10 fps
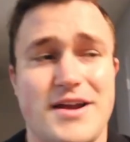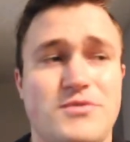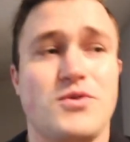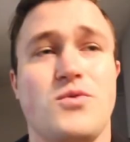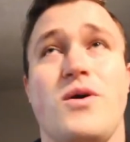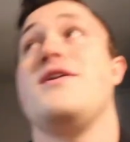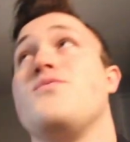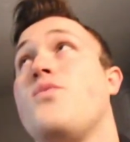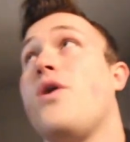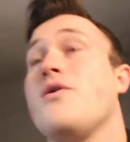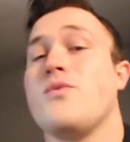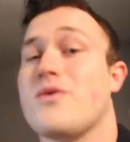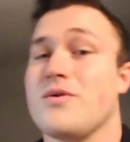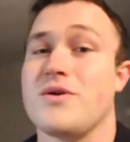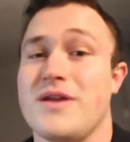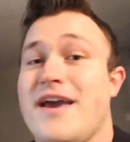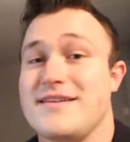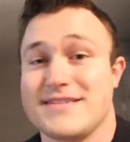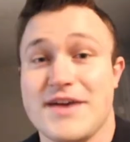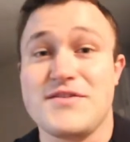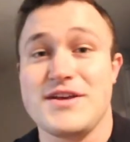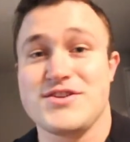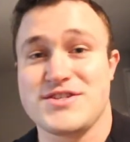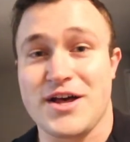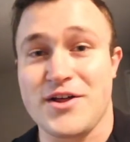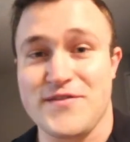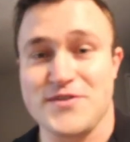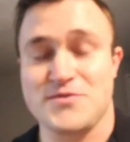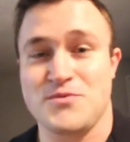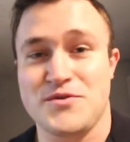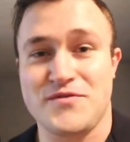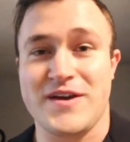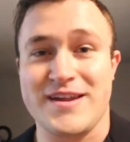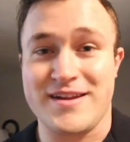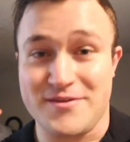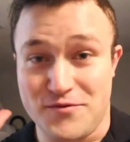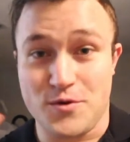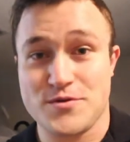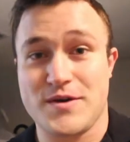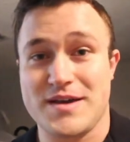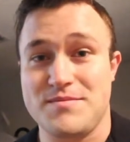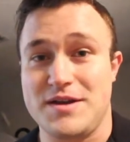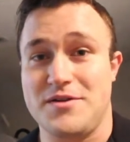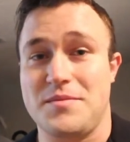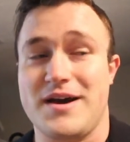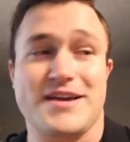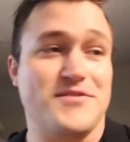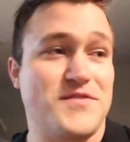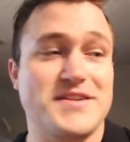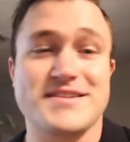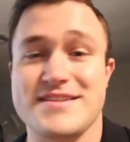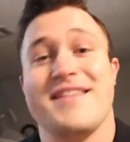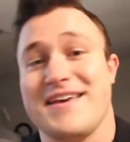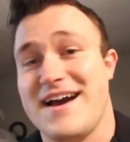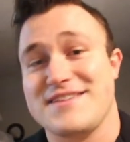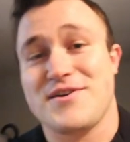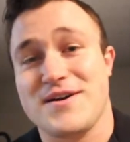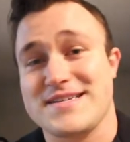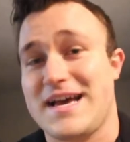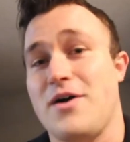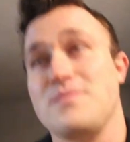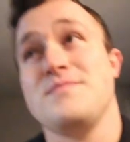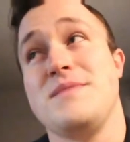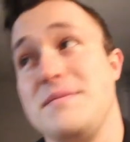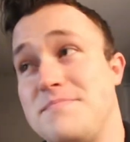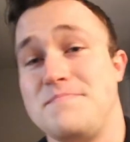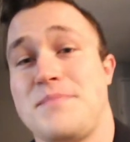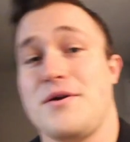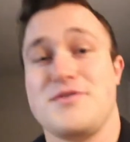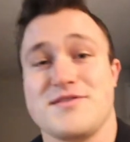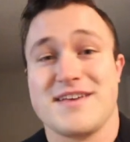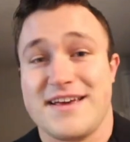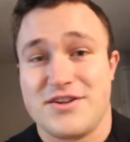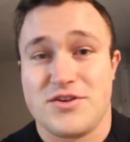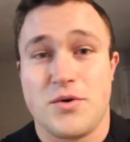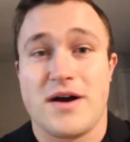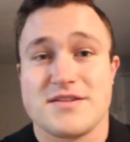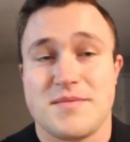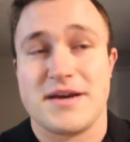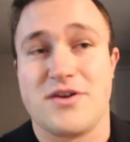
I don't know in what world a 70-inch television would fit in a Volkswagen Beetle, but I convinced the guy at Target to help me purchase it and go out to my